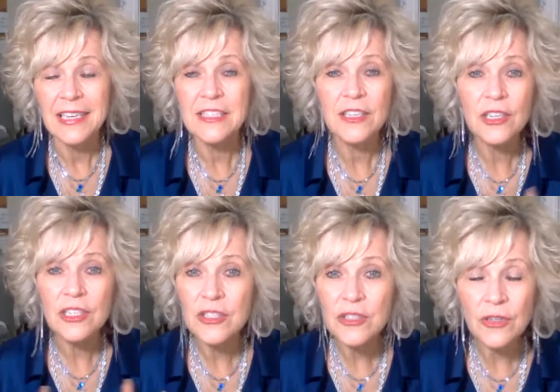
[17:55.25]
It's a
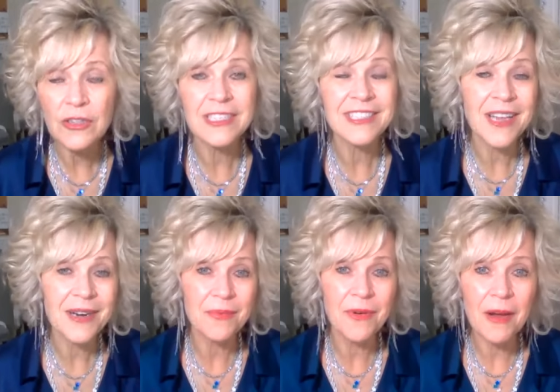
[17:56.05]
concern, it's
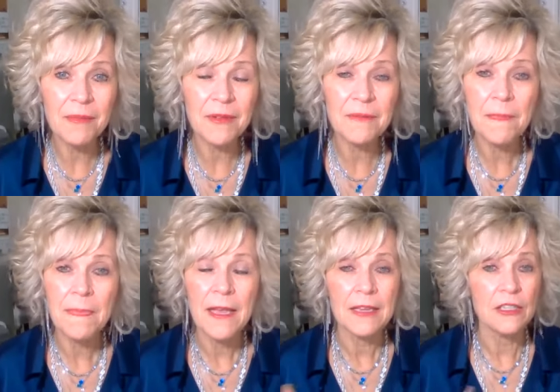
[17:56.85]
not a problem.
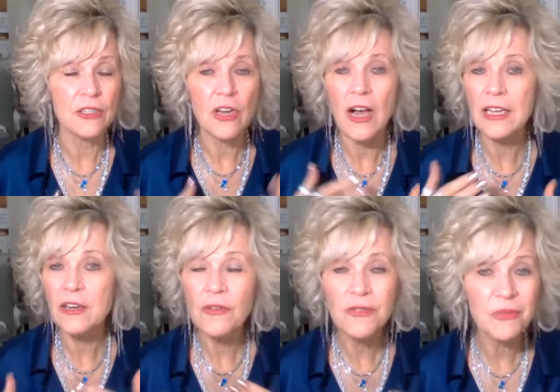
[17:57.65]
You talk
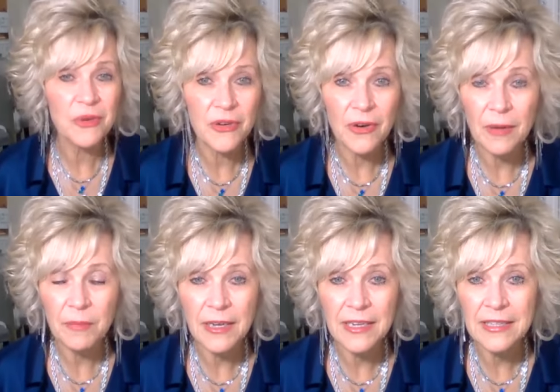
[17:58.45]
it over with your
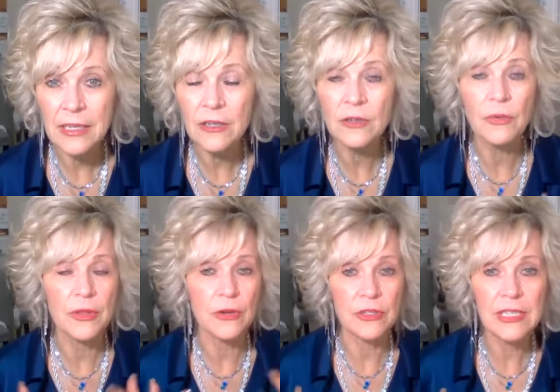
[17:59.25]
upline leader,
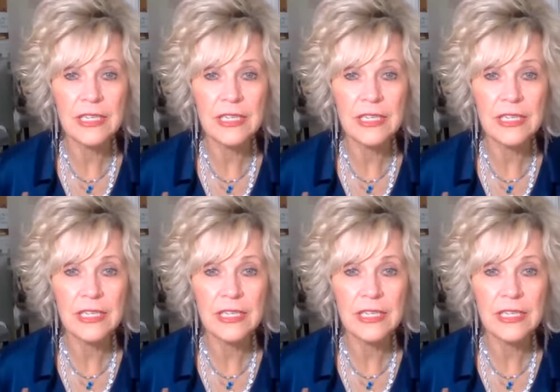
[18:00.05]
with your